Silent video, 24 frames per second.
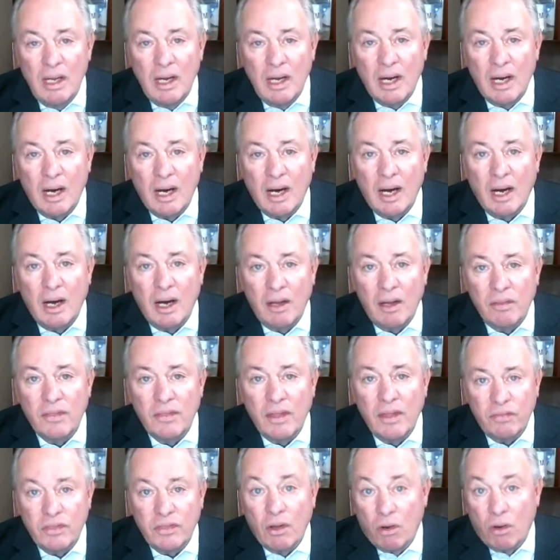uh,
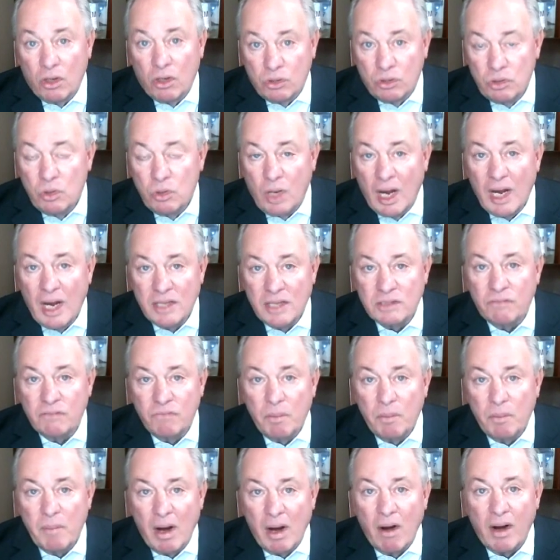that there are two kinds of
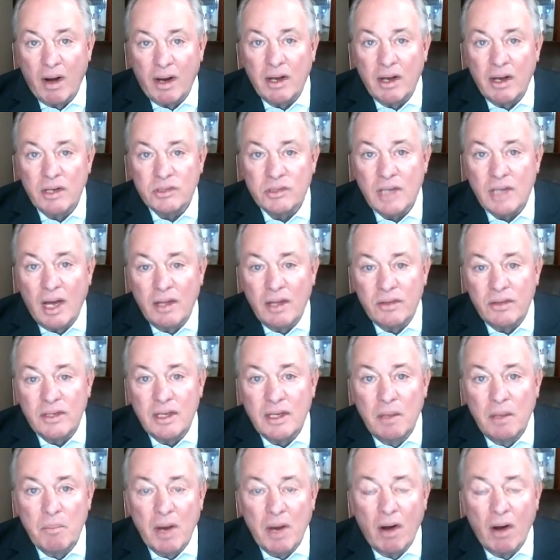Americas. Uh, the
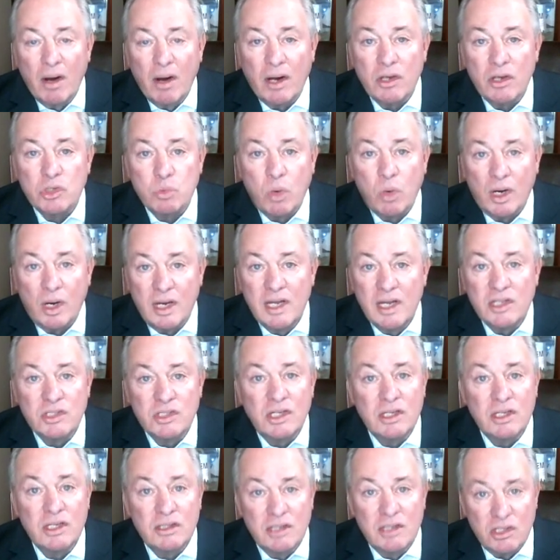Americas where kids
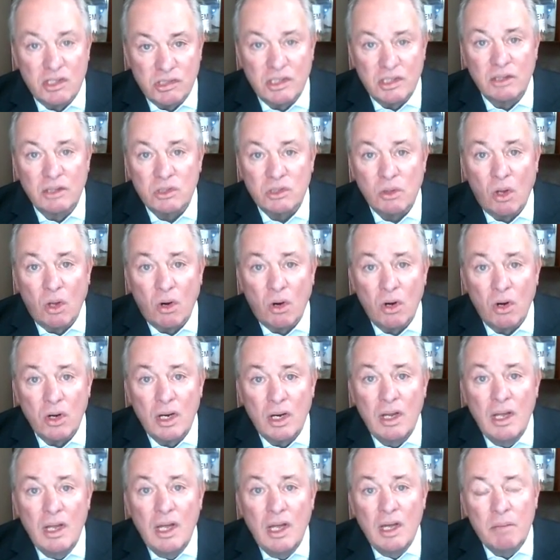can distance learn
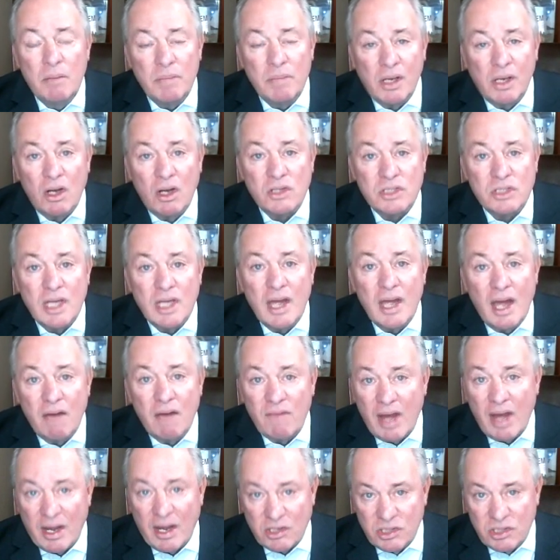because they have
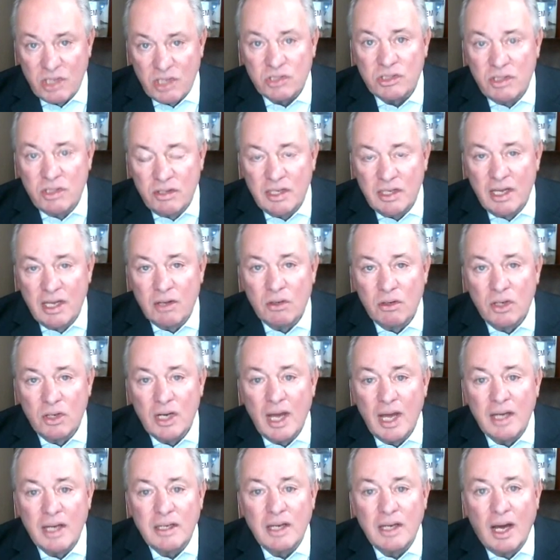access to the
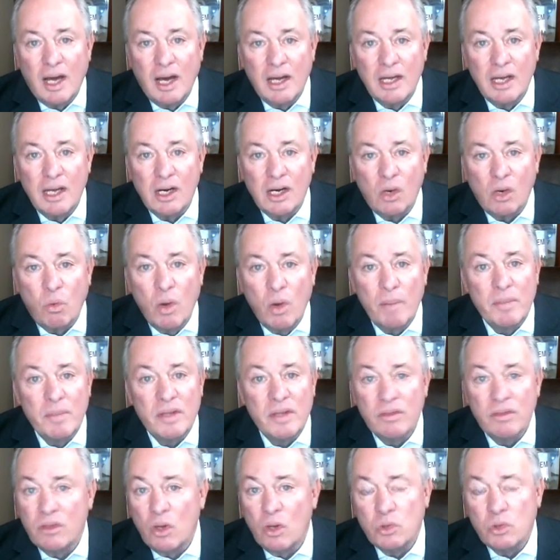internet uh, and equipment,
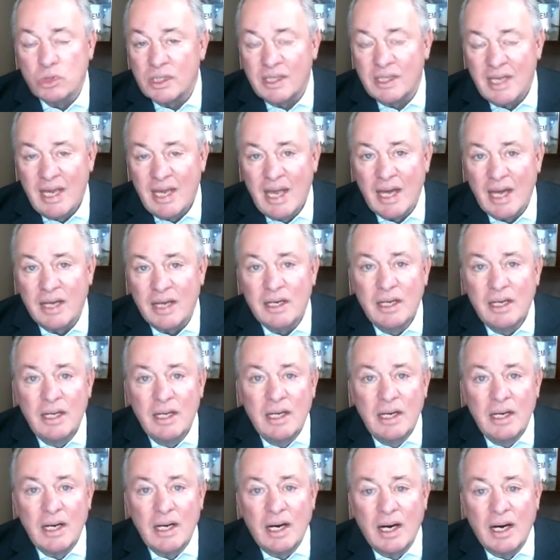and those that can't.
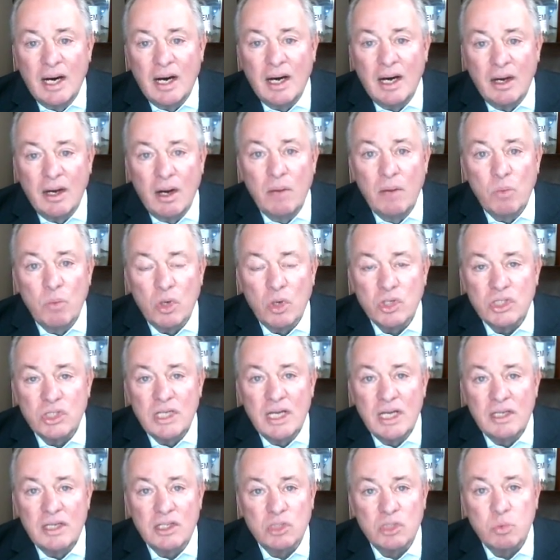Uh, and we're
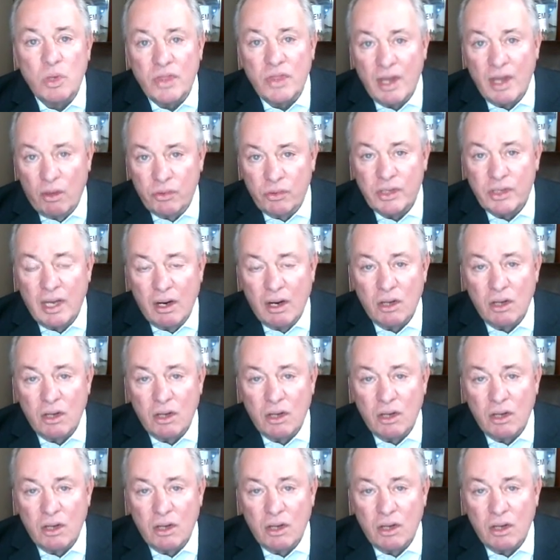seeing this with healthcare